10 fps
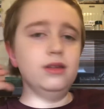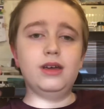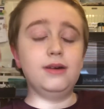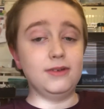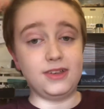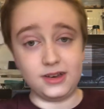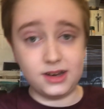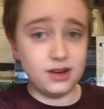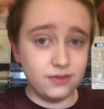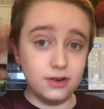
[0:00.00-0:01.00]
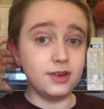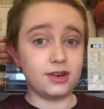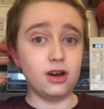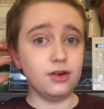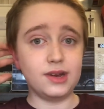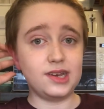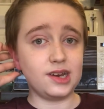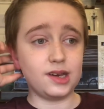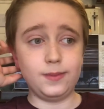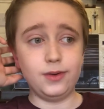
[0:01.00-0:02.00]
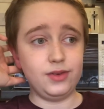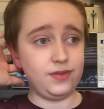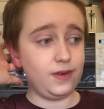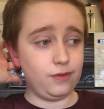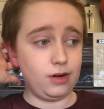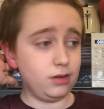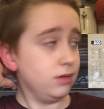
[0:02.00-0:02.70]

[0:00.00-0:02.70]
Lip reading: That was the definite scariest experience I've ever had.